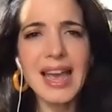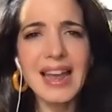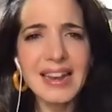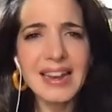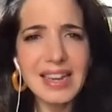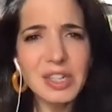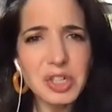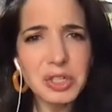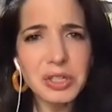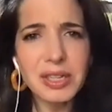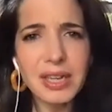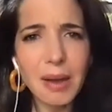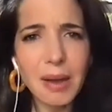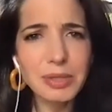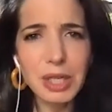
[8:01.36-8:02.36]
And
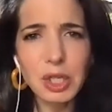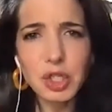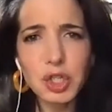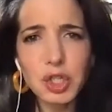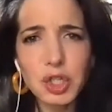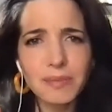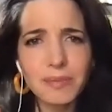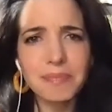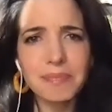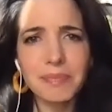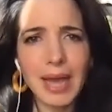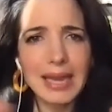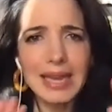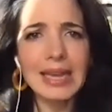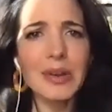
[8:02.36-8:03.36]
initially I was like, shh.
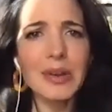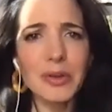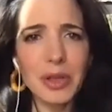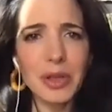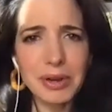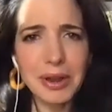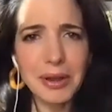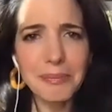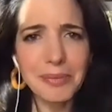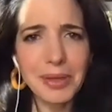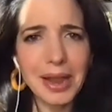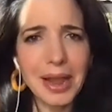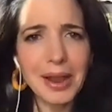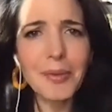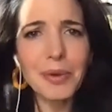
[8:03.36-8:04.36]
I can't hear that right now.
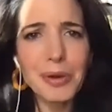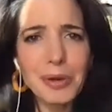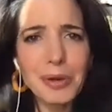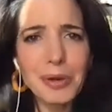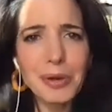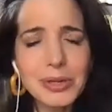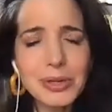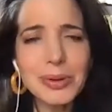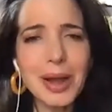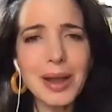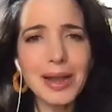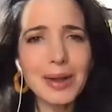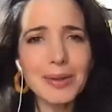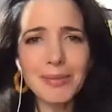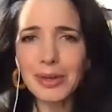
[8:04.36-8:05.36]
Like I got work to do. I
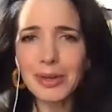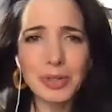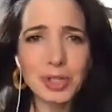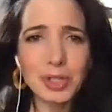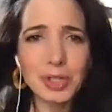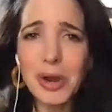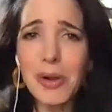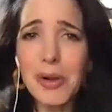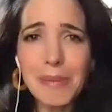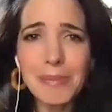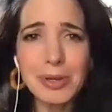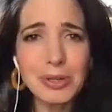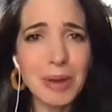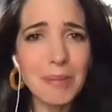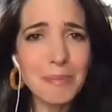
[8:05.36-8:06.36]
got to, you know, show up
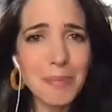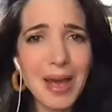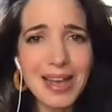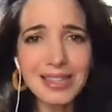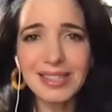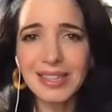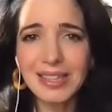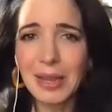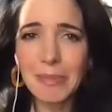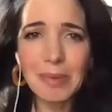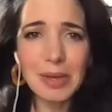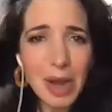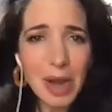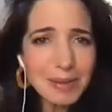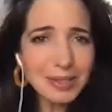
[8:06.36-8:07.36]
and do my best and like
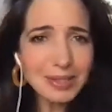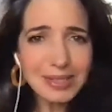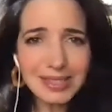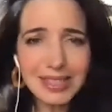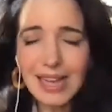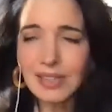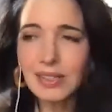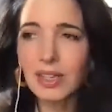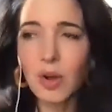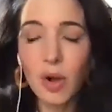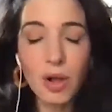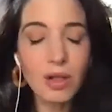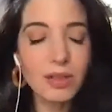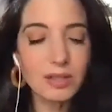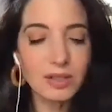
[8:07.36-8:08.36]
become a success and
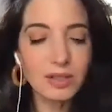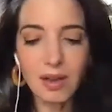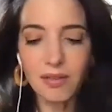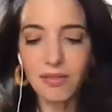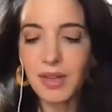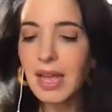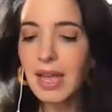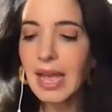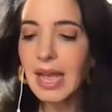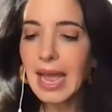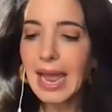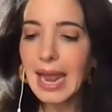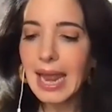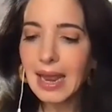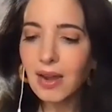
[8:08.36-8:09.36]
all this stuff.
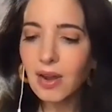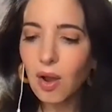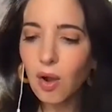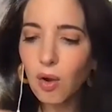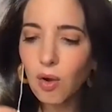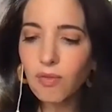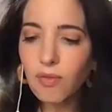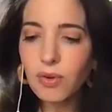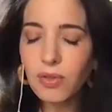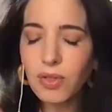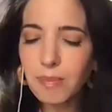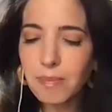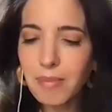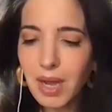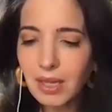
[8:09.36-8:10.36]
And over
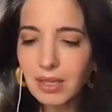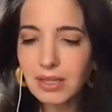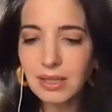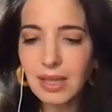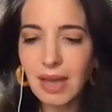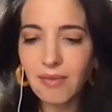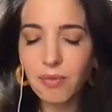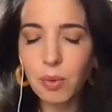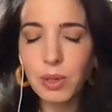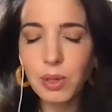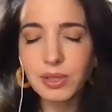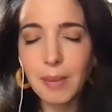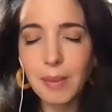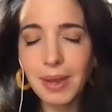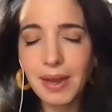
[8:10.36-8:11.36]
the months, that
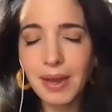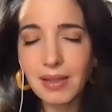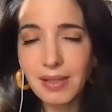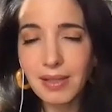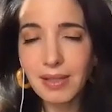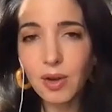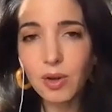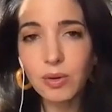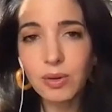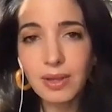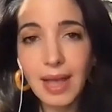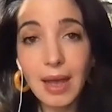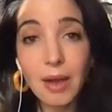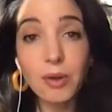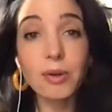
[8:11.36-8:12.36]
voice kept getting louder and
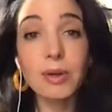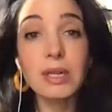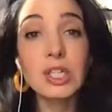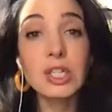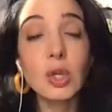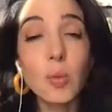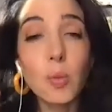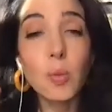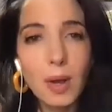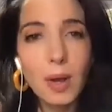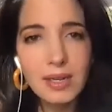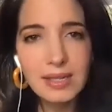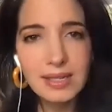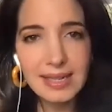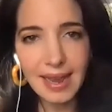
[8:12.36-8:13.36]
louder until
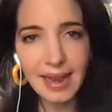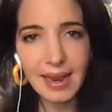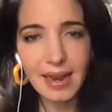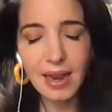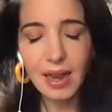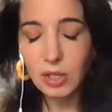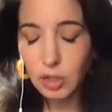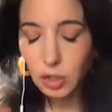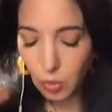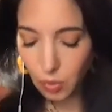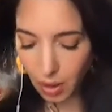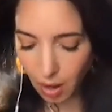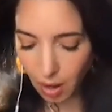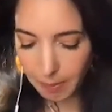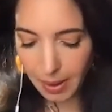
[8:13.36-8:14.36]
one day I
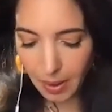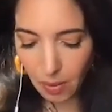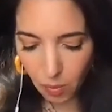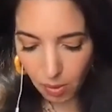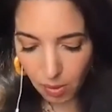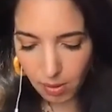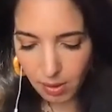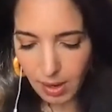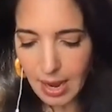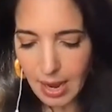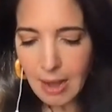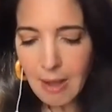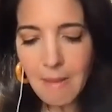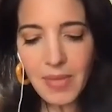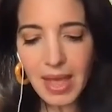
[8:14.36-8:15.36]
showed up at work
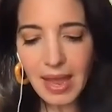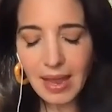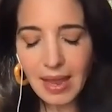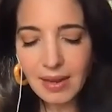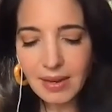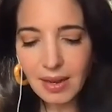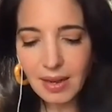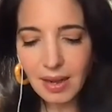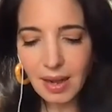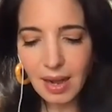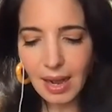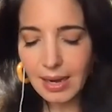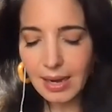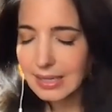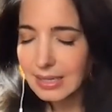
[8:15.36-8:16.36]
and
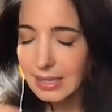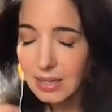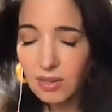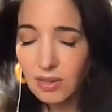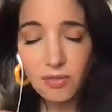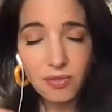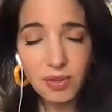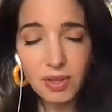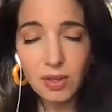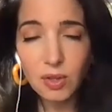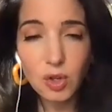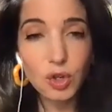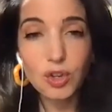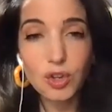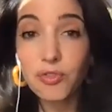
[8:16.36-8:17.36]
I didn't feel
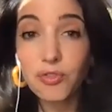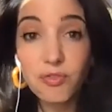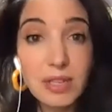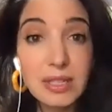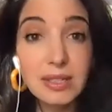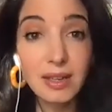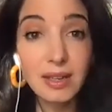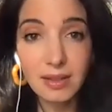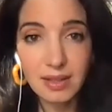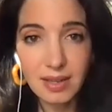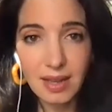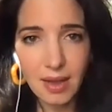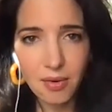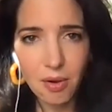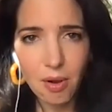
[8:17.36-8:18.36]
good physically
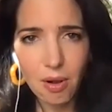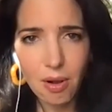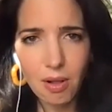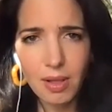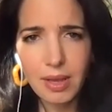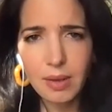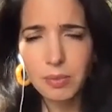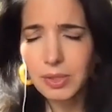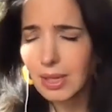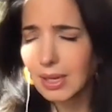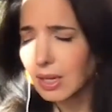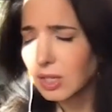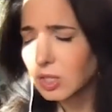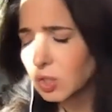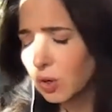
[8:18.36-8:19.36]
at all. It was
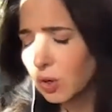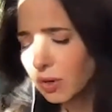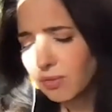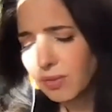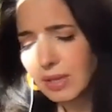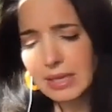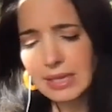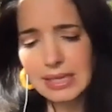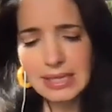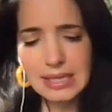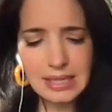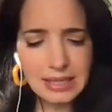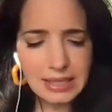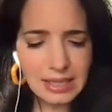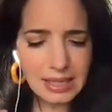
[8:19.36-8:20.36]
like I started feeling
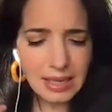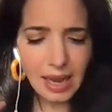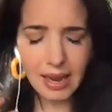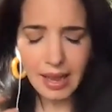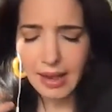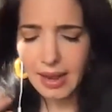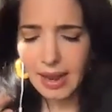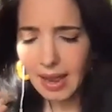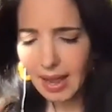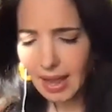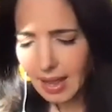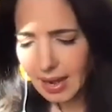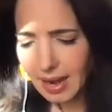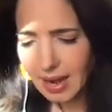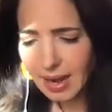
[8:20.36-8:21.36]
dizzy. I had a
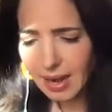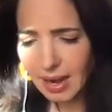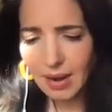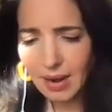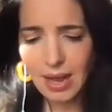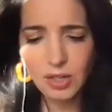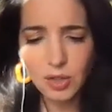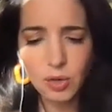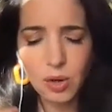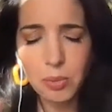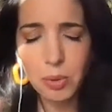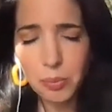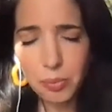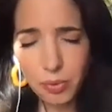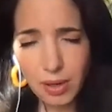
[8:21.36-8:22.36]
headache. I had
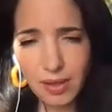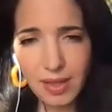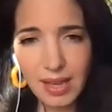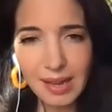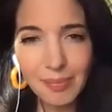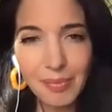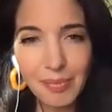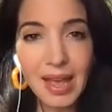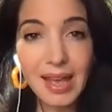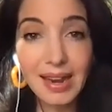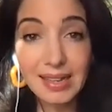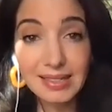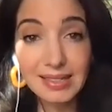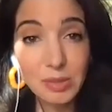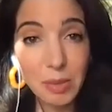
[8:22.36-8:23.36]
trouble breathing. And
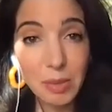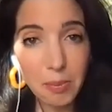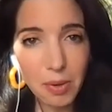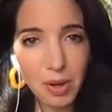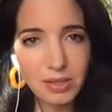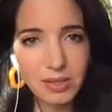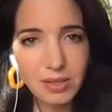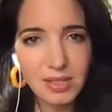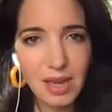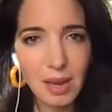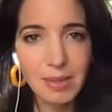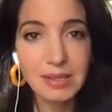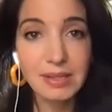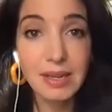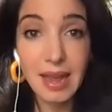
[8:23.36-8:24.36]
I said to my boss at the time,
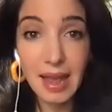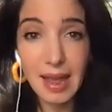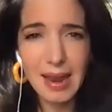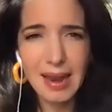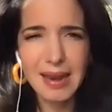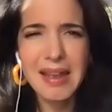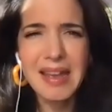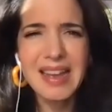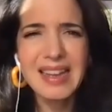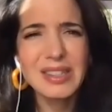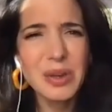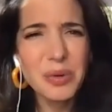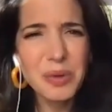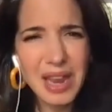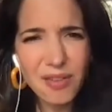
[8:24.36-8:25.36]
I said, hey, is
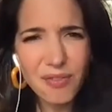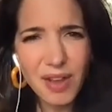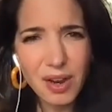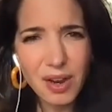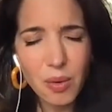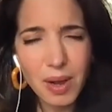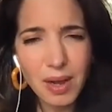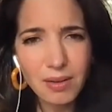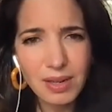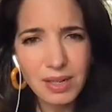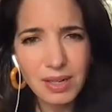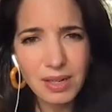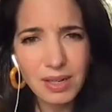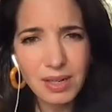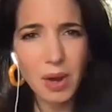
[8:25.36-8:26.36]
it okay if I go out
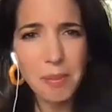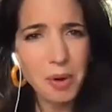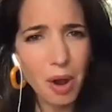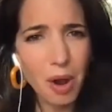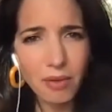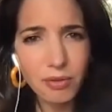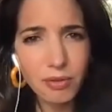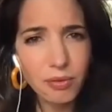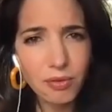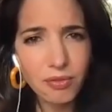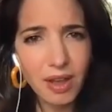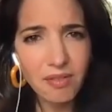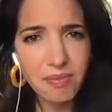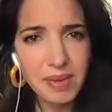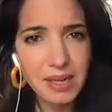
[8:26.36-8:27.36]
and just grab a coffee for
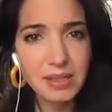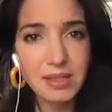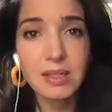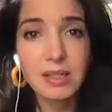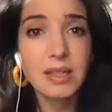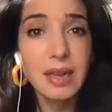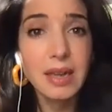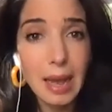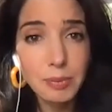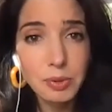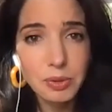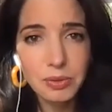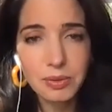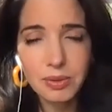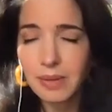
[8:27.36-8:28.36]
5 minutes? He's like,
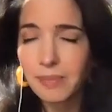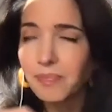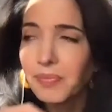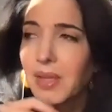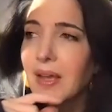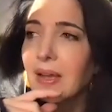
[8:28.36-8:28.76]
absolutely.